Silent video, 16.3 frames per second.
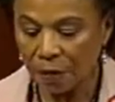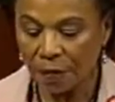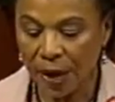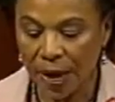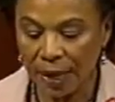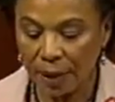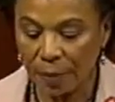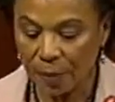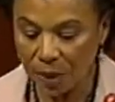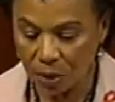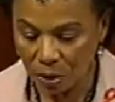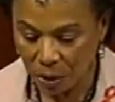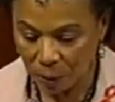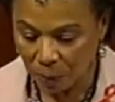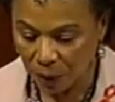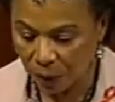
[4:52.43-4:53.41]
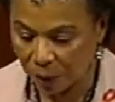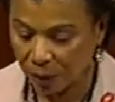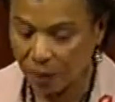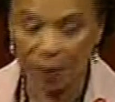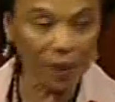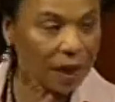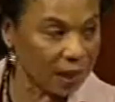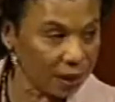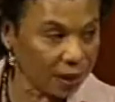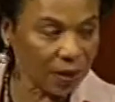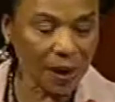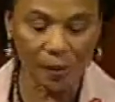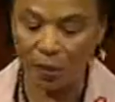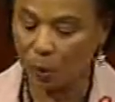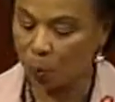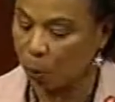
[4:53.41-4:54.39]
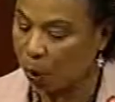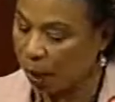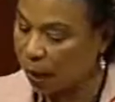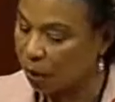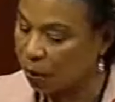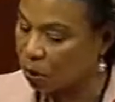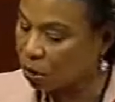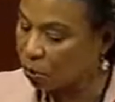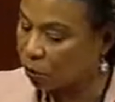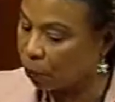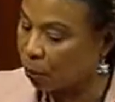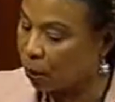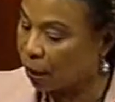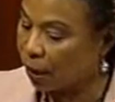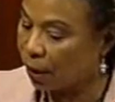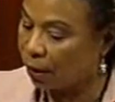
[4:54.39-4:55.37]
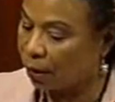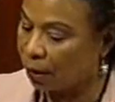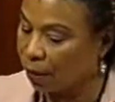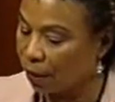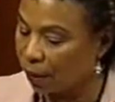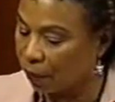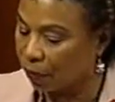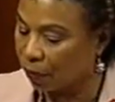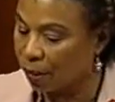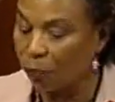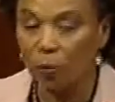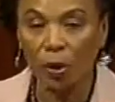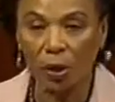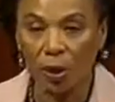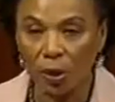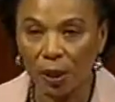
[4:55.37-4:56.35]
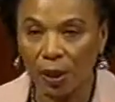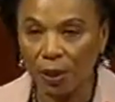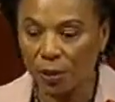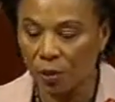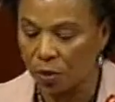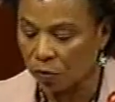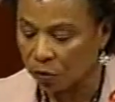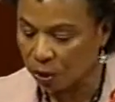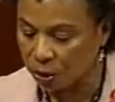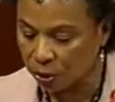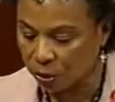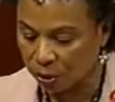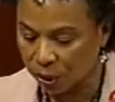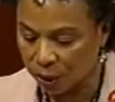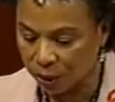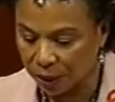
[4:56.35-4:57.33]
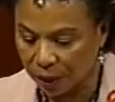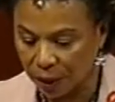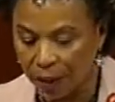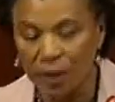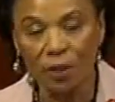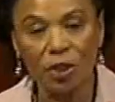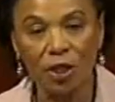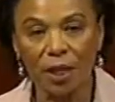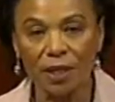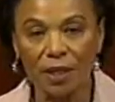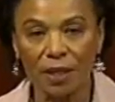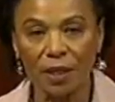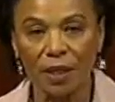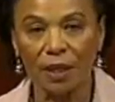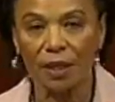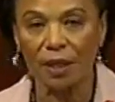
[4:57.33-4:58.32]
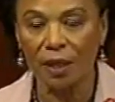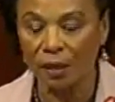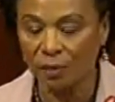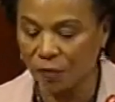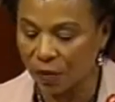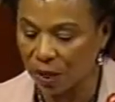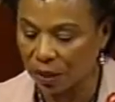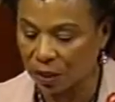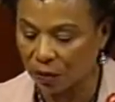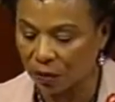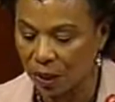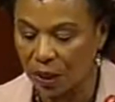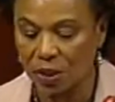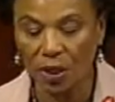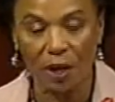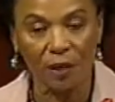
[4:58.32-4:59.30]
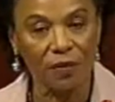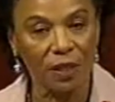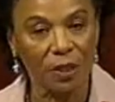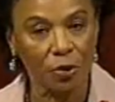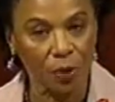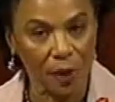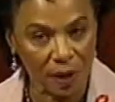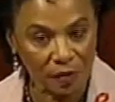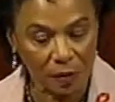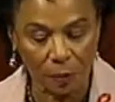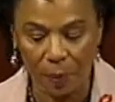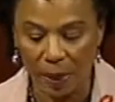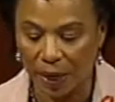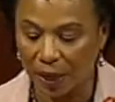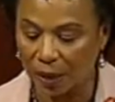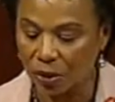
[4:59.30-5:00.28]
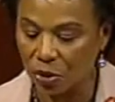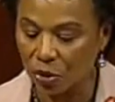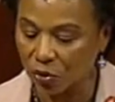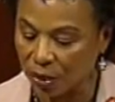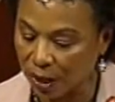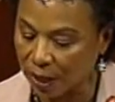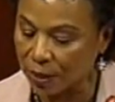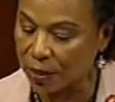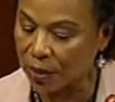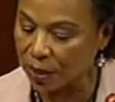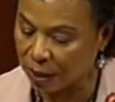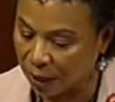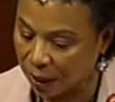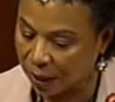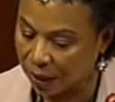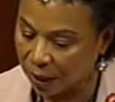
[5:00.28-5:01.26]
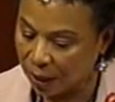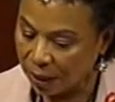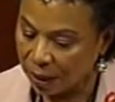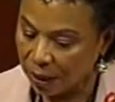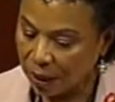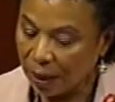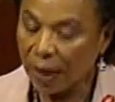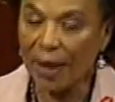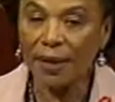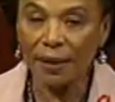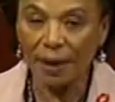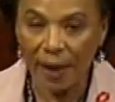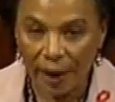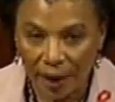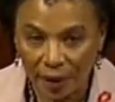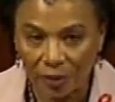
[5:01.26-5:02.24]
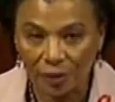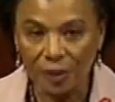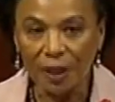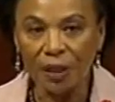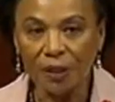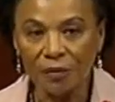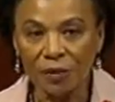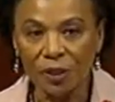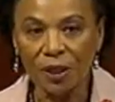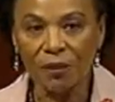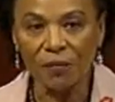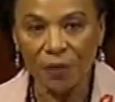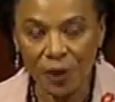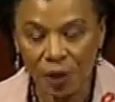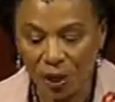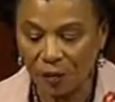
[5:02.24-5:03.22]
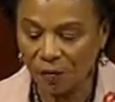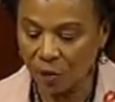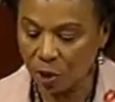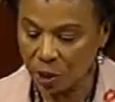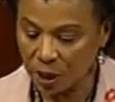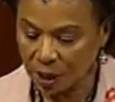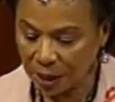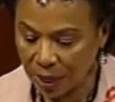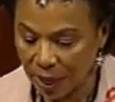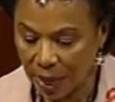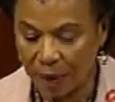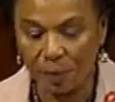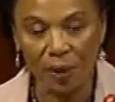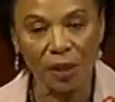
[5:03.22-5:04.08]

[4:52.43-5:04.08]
Finally, Mr. Speaker, thank you. I was proud to have played a role in overturning the unjust and ineffective HIV travel ban in 2008. And now, for the very first time